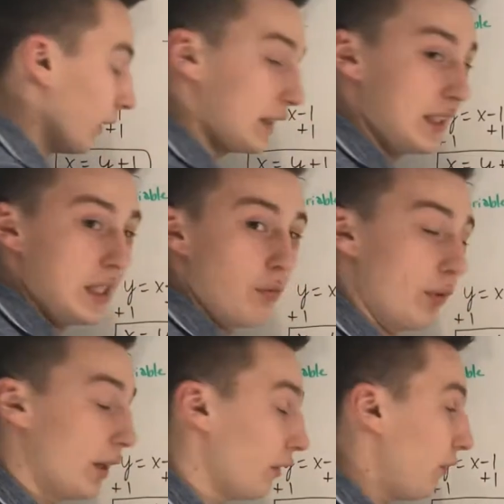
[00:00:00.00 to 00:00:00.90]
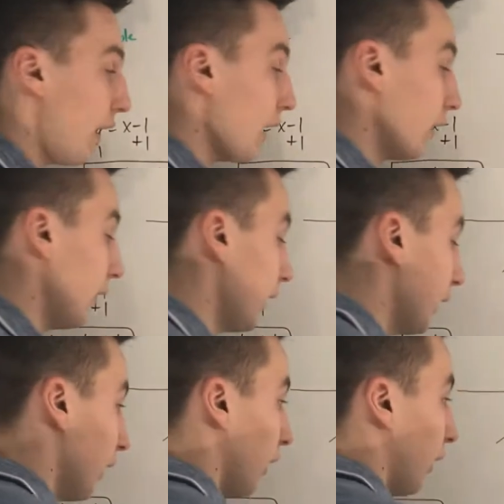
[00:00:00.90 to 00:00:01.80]
let's see if we can factor
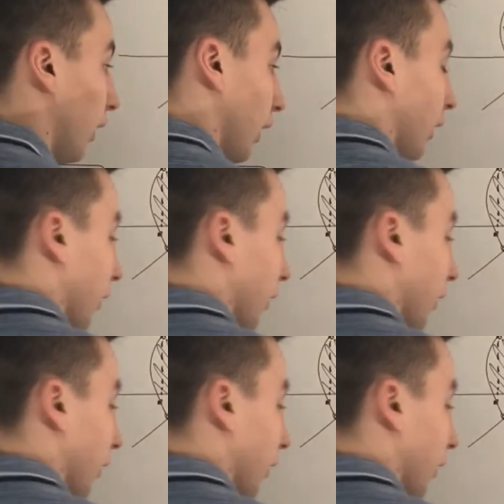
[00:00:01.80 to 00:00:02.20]
this. All right,